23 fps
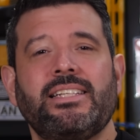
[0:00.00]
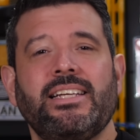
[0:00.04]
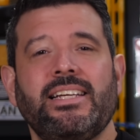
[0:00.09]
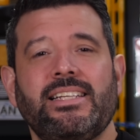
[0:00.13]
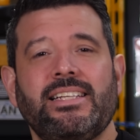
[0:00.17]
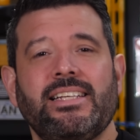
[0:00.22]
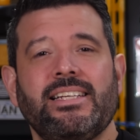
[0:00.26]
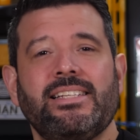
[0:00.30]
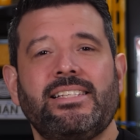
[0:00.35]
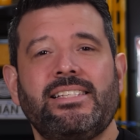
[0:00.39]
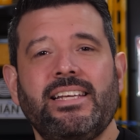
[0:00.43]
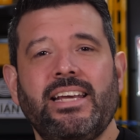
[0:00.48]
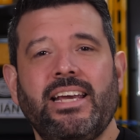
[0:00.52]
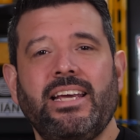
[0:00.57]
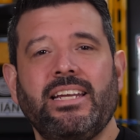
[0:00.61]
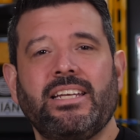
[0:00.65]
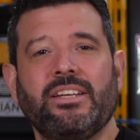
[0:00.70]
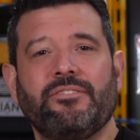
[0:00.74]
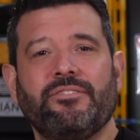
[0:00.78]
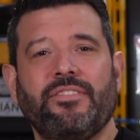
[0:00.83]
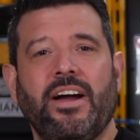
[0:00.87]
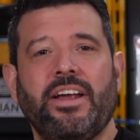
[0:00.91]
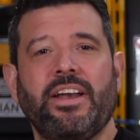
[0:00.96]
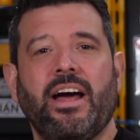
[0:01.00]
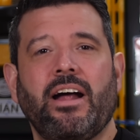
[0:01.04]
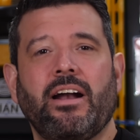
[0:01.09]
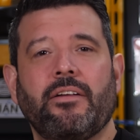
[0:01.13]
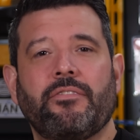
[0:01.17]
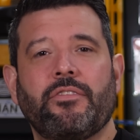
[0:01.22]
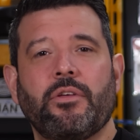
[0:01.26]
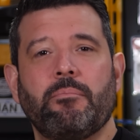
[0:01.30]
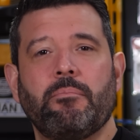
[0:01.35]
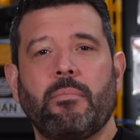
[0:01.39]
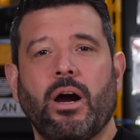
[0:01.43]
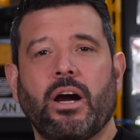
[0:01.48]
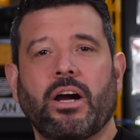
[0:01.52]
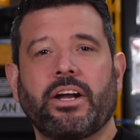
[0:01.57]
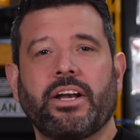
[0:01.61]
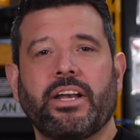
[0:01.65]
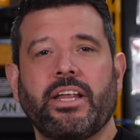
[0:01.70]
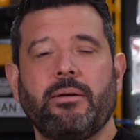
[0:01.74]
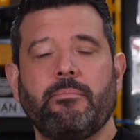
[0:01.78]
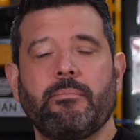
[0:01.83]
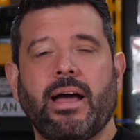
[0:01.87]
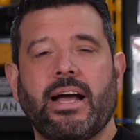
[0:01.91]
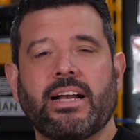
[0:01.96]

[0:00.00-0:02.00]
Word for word: to TTC to find out if the marketing